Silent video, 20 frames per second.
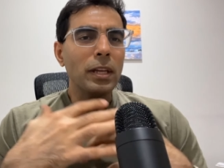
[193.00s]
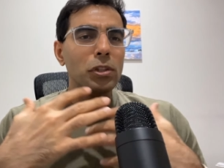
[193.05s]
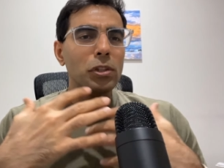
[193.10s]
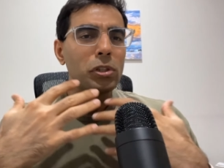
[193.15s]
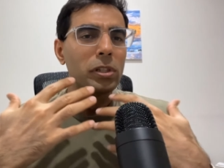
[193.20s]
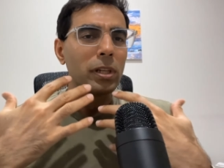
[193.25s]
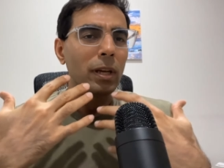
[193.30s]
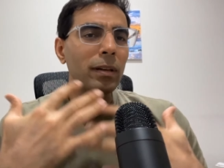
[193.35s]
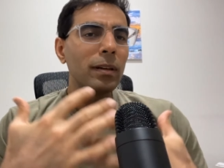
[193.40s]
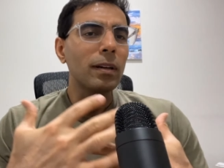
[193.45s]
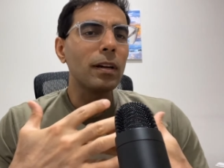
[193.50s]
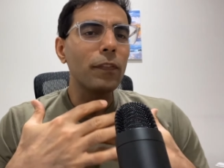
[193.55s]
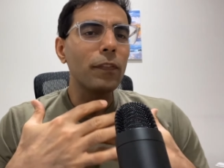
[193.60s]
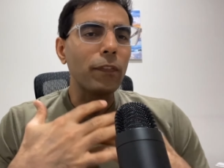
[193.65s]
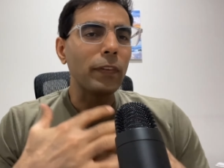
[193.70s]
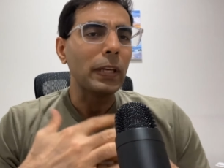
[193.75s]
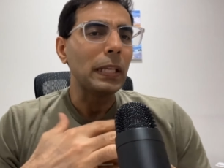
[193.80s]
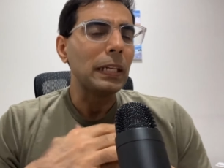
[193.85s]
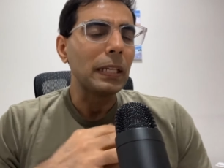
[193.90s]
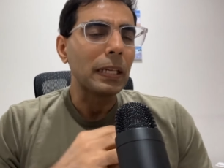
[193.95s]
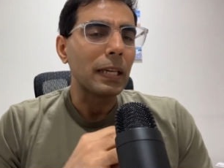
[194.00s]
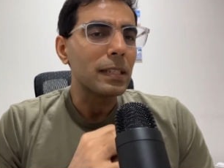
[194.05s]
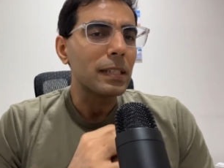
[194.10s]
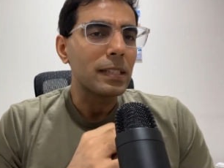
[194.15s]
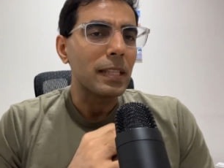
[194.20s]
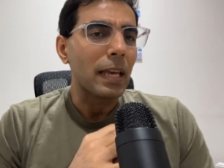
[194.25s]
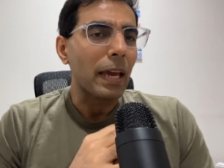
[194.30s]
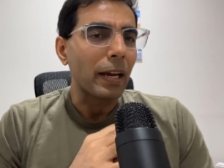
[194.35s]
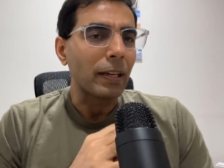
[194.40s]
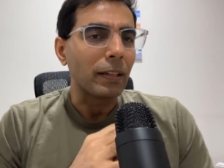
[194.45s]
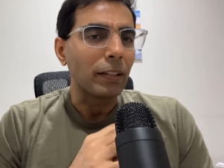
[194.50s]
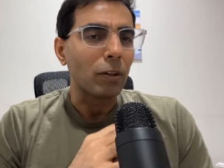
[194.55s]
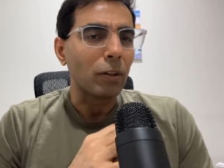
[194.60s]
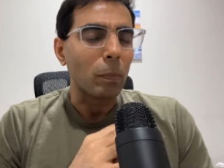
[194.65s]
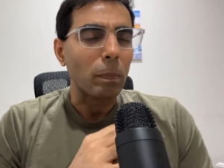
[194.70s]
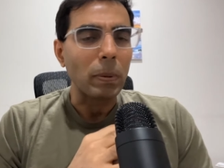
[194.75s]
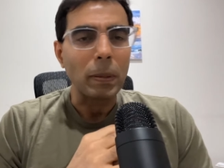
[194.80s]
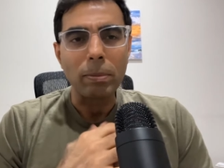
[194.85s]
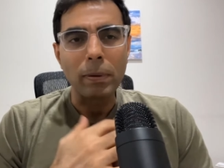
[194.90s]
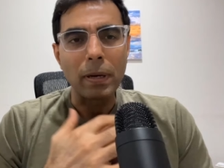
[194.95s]
general feeling is that you
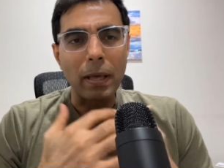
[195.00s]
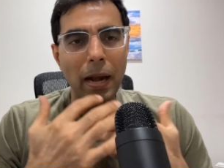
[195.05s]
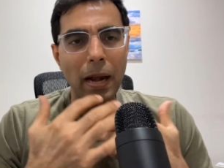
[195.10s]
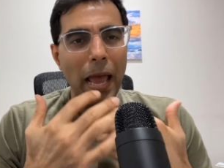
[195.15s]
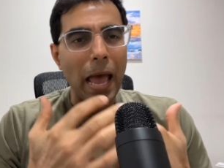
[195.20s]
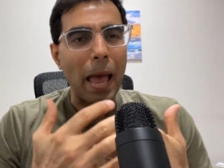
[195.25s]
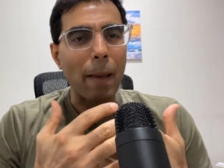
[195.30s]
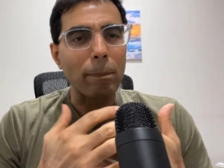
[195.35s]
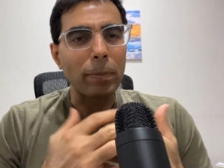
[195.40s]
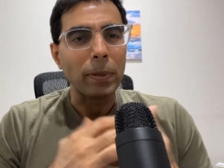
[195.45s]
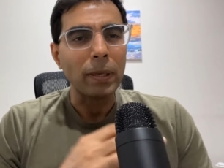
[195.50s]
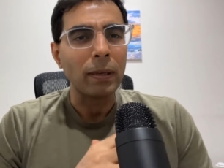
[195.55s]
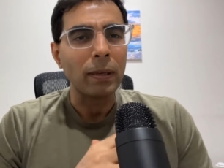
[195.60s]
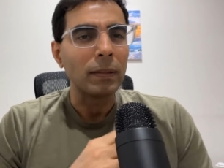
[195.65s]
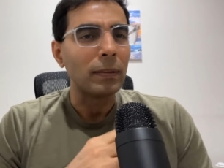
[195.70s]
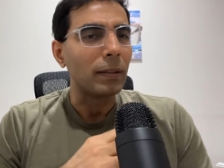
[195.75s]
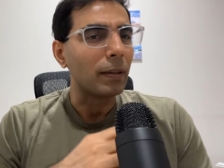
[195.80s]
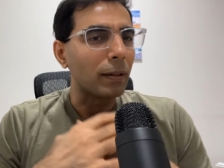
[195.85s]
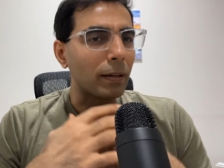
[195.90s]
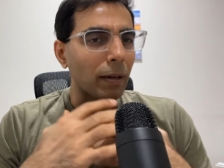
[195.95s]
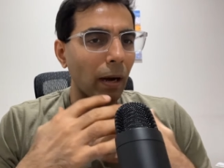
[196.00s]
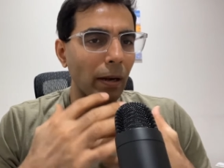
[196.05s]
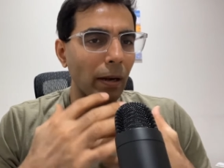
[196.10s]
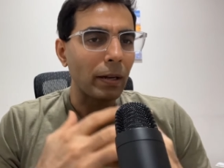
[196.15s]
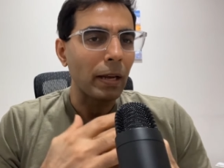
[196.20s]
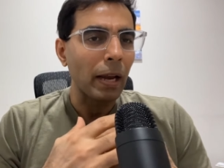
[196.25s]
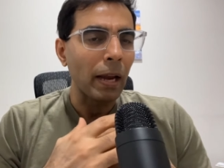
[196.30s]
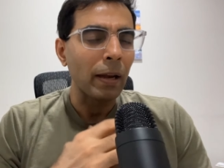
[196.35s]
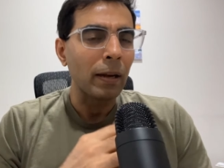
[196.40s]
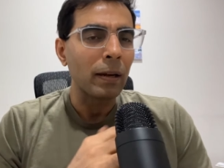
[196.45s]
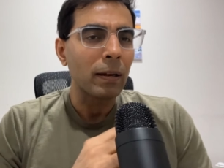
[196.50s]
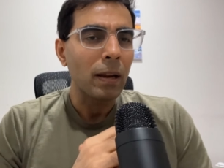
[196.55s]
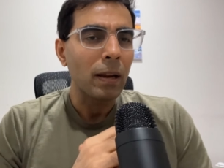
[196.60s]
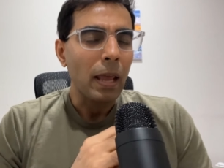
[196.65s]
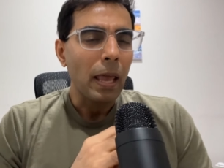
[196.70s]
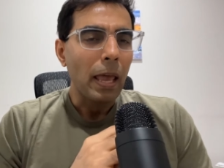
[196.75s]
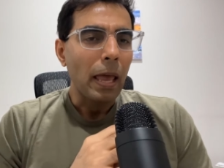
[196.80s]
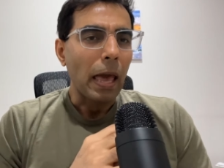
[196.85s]
know people are happy they are content